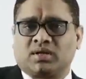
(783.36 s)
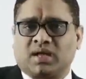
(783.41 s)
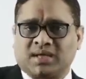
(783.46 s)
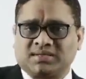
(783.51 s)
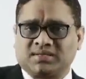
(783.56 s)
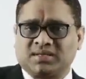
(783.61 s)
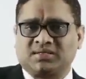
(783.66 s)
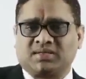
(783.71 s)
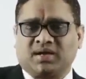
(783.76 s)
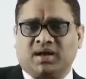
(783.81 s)
As
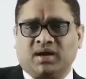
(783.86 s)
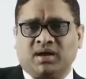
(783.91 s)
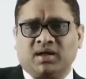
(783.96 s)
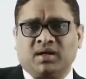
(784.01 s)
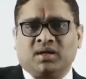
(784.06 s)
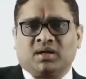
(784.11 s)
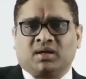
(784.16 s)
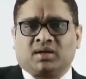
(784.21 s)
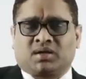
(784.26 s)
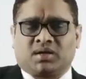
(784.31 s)
I said,
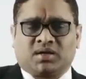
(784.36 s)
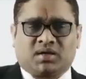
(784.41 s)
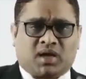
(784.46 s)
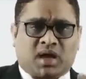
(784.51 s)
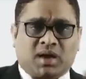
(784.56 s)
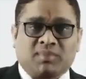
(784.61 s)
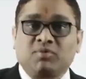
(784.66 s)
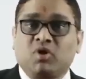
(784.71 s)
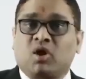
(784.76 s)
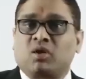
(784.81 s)
ki
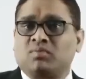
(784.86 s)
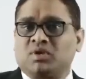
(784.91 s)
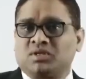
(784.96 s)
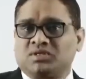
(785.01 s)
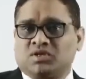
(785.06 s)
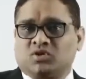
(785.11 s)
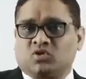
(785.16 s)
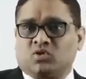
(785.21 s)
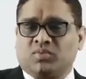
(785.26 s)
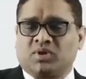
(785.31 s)
abnormal
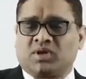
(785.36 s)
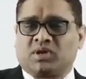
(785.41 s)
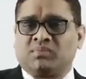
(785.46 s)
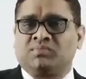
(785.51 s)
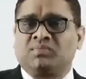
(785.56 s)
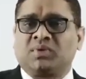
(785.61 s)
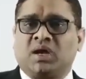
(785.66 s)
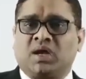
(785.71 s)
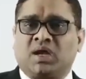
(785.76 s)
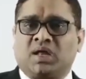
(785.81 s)
genomic
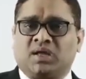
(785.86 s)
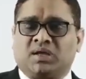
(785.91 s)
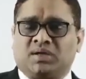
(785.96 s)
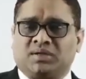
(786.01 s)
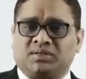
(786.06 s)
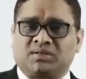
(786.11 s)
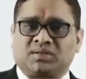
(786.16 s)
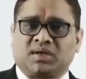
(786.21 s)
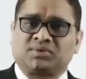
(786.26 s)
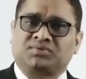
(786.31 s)
imprinting
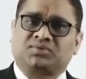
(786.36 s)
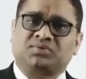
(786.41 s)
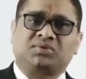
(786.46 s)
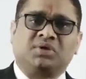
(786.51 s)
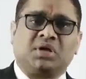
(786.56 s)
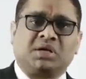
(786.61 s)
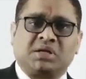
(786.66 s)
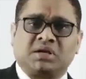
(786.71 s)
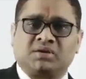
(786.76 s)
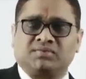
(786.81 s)
is
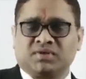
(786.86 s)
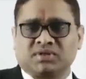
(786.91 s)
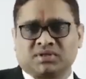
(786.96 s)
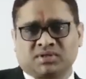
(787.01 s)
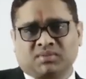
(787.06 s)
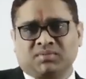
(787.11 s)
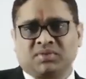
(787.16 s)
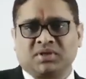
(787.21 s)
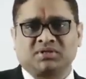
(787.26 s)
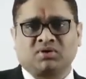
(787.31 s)
associated with
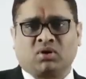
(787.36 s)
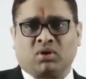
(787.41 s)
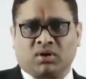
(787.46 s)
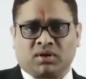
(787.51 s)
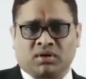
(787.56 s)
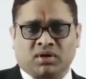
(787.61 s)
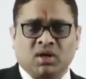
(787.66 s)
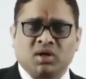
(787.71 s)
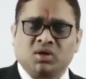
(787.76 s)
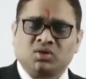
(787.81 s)
some disorder.